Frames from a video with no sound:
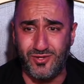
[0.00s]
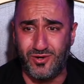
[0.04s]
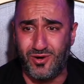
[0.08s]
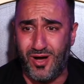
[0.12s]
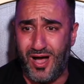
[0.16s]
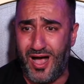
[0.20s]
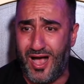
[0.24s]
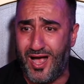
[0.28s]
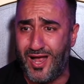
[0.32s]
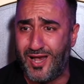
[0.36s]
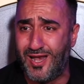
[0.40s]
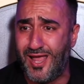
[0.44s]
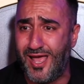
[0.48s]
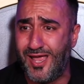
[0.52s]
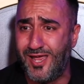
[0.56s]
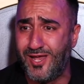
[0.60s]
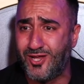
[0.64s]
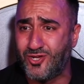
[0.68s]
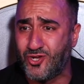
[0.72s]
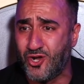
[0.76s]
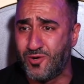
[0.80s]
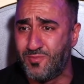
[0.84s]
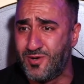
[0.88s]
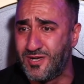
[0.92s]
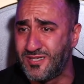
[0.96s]
Wa
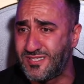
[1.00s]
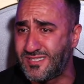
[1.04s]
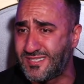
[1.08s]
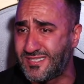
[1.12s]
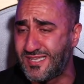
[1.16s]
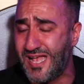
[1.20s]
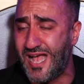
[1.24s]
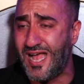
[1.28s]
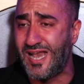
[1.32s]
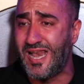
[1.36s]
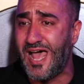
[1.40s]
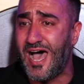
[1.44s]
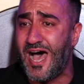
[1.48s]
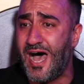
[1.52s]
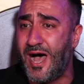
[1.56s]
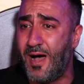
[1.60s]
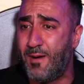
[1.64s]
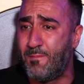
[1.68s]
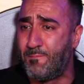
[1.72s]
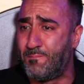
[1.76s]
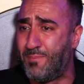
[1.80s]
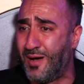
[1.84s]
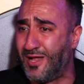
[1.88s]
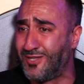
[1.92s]
alaykum as-salam.